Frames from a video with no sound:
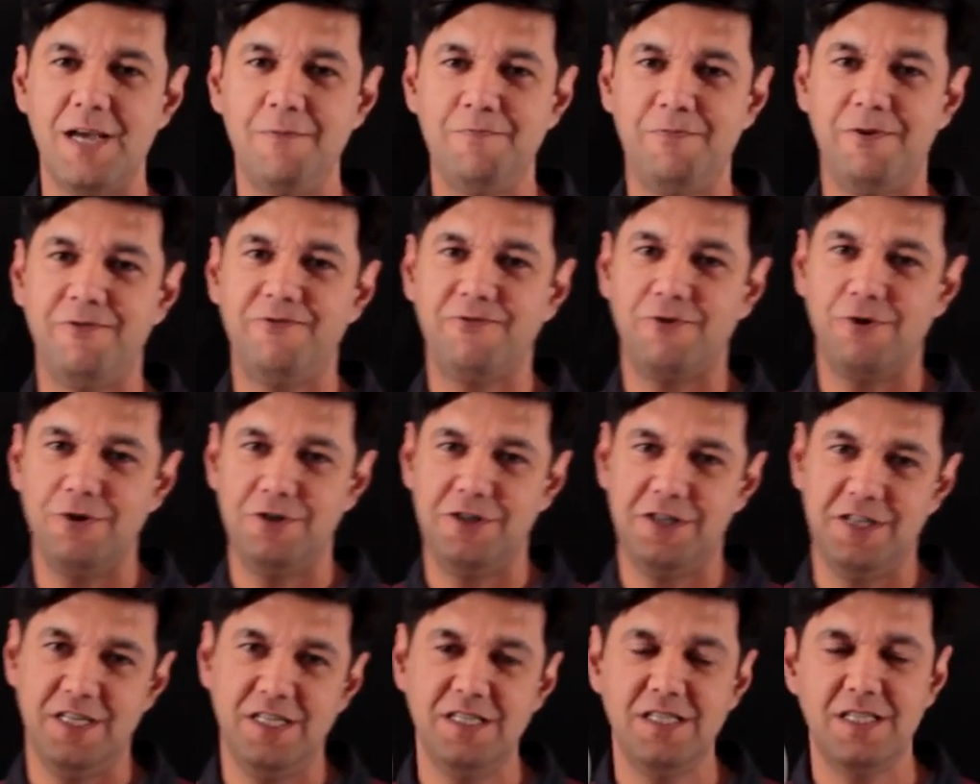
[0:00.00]
type of
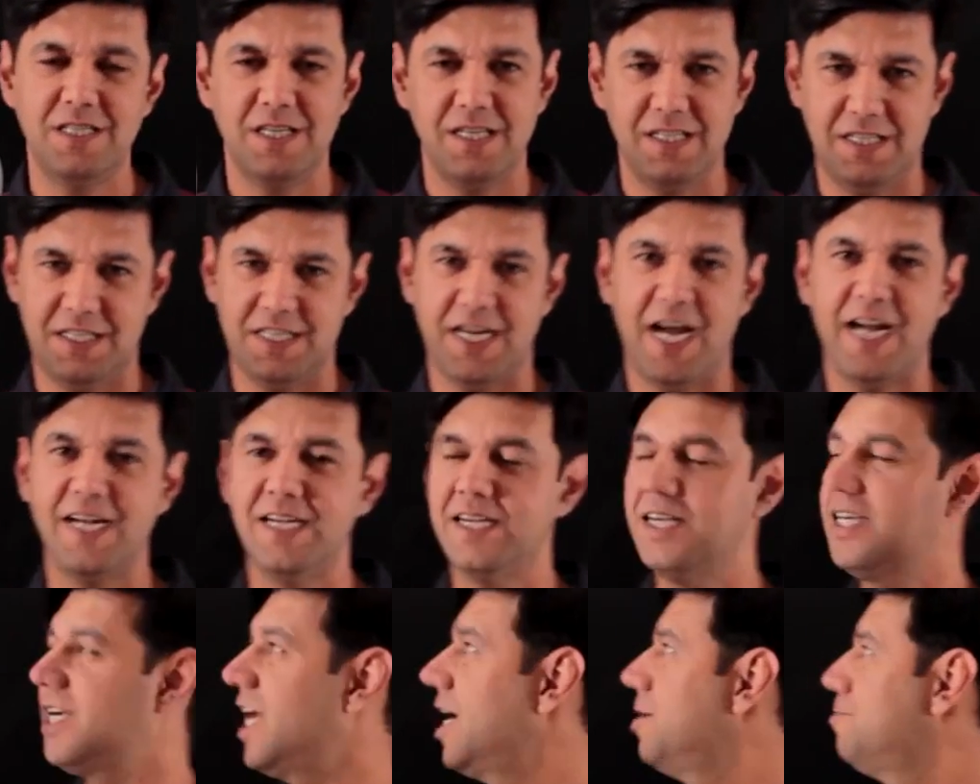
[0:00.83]
questions, a
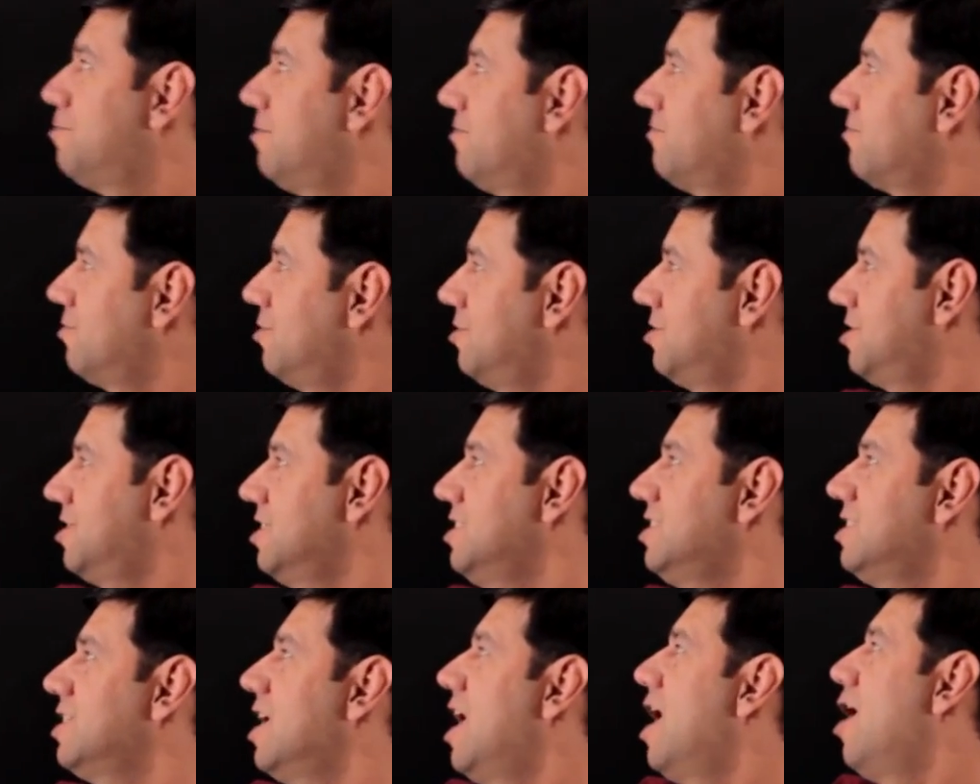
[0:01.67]
standard type of
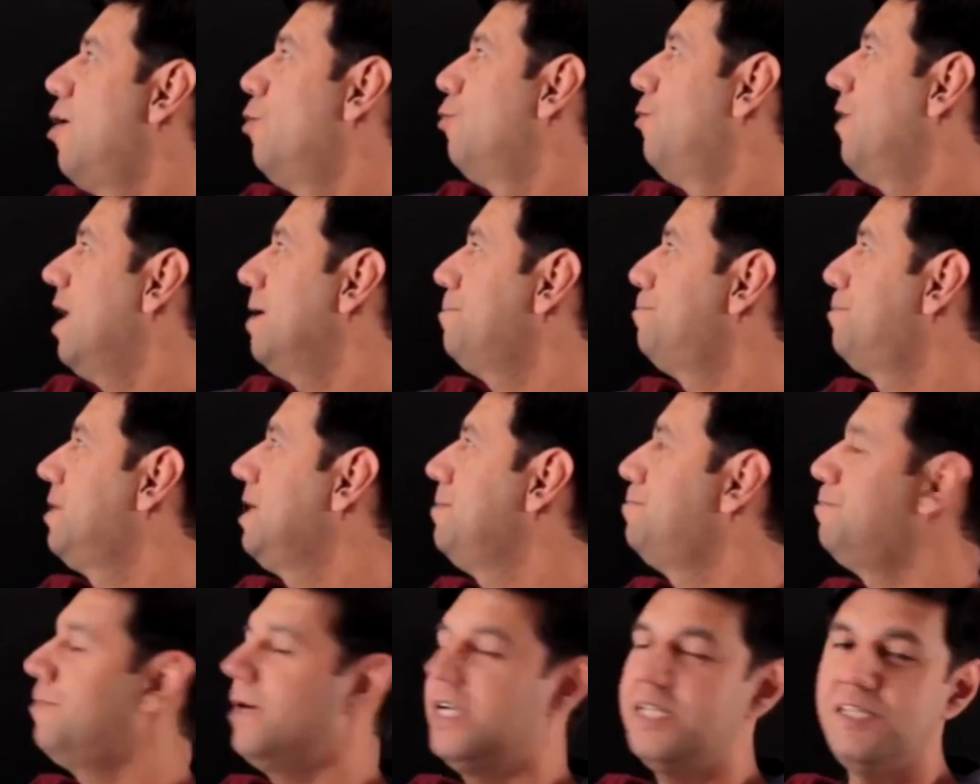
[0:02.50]
questions, where
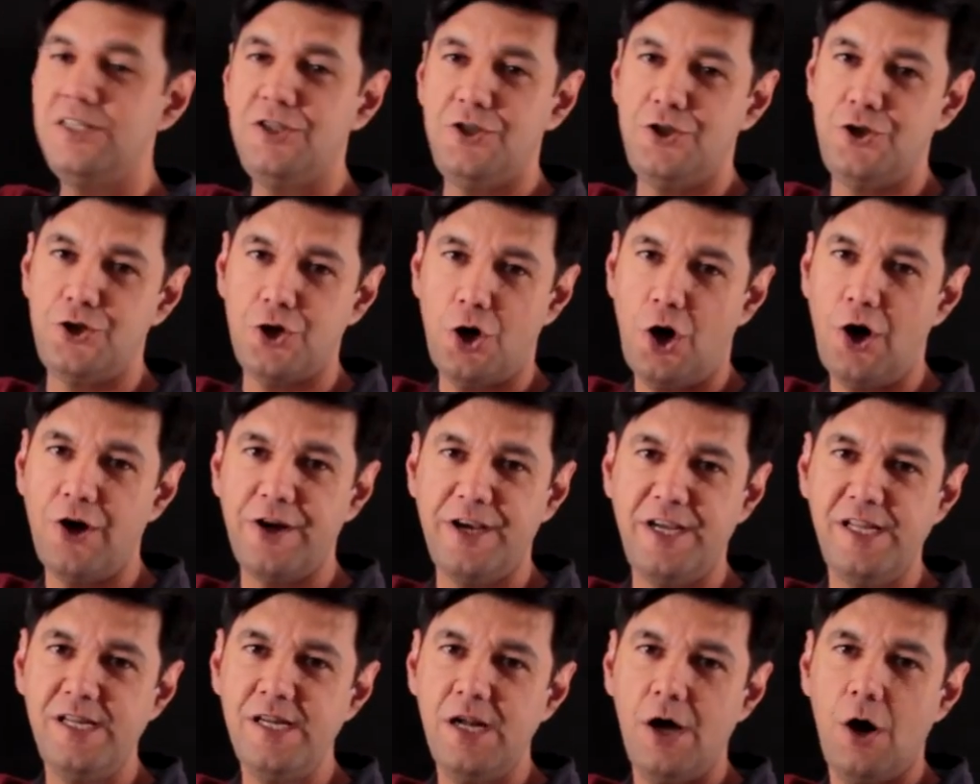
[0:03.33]
people
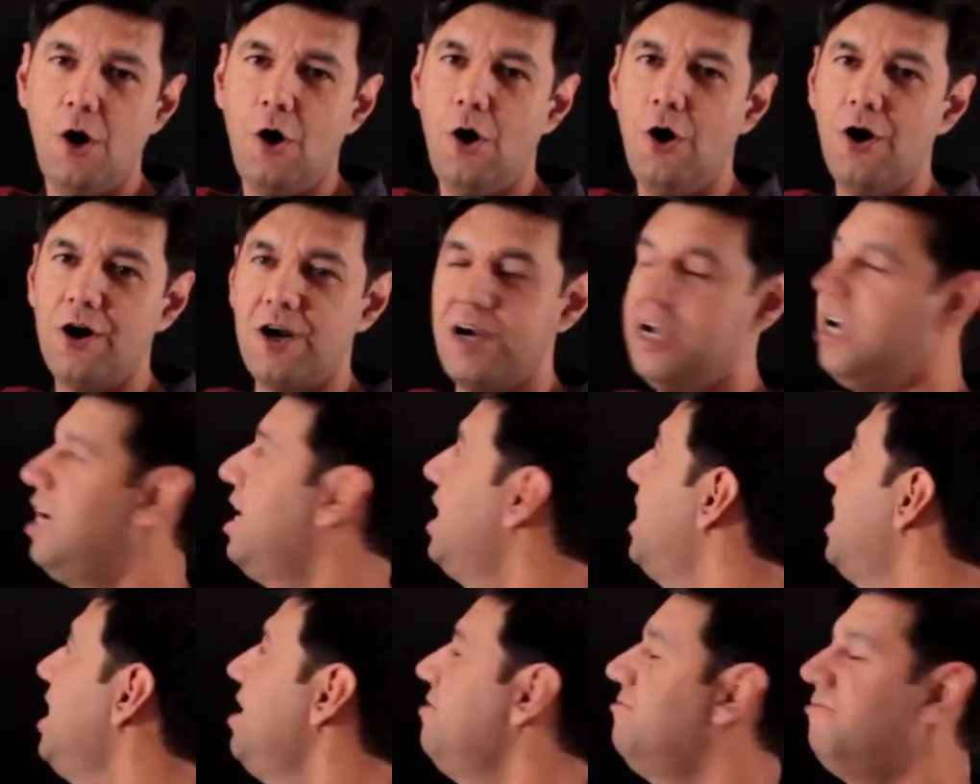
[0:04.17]
join or
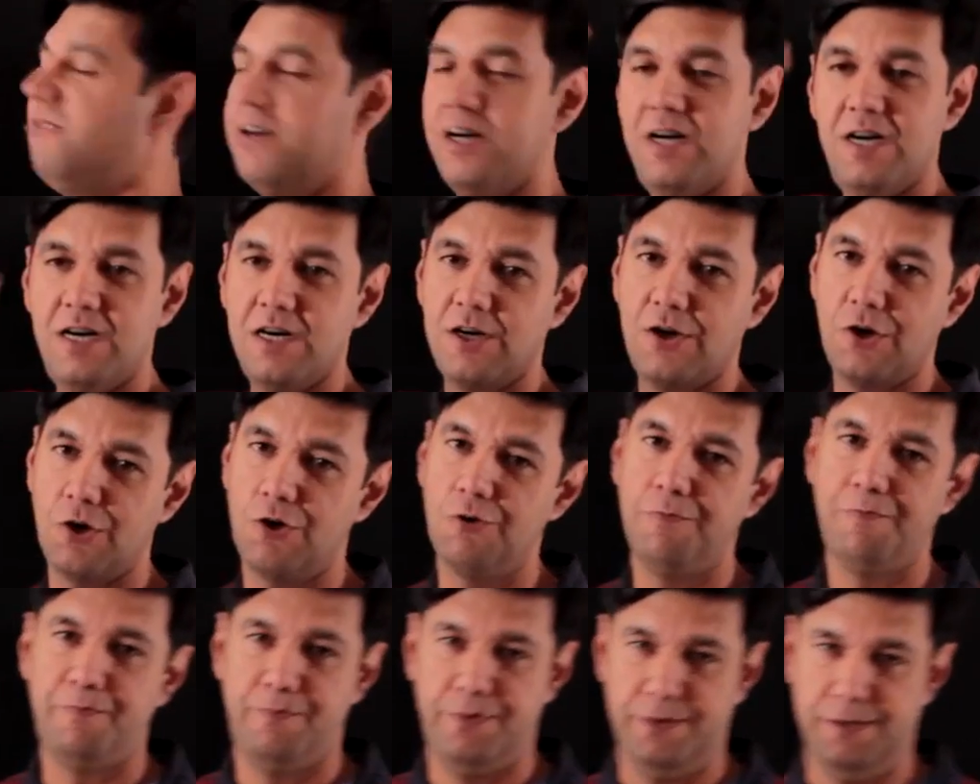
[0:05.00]
leave a
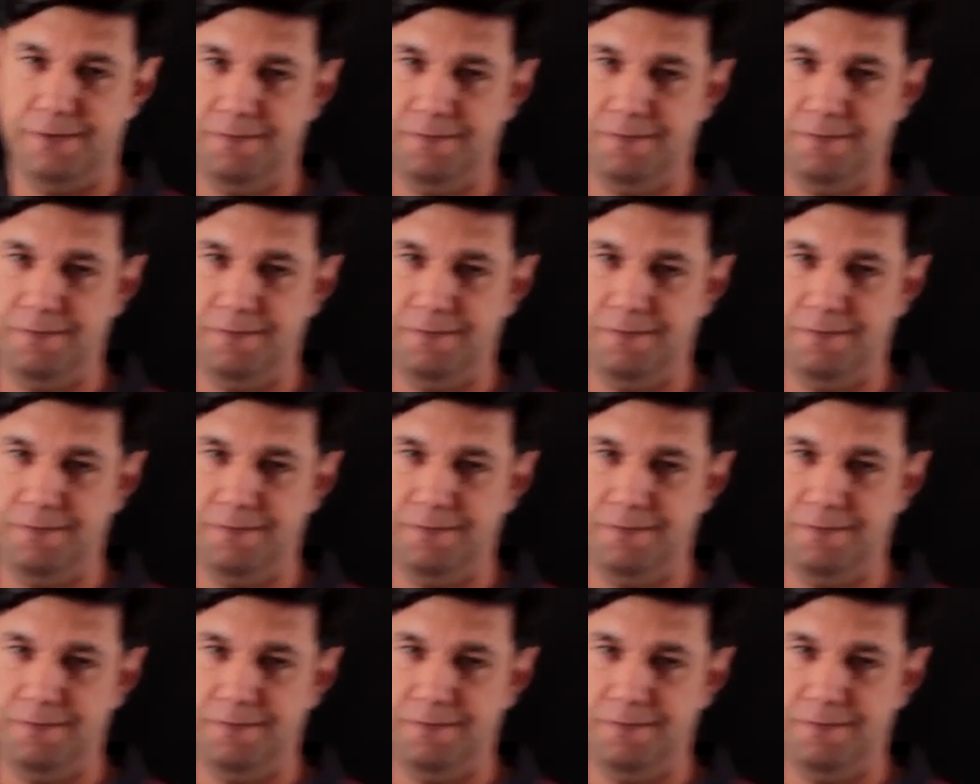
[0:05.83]
group.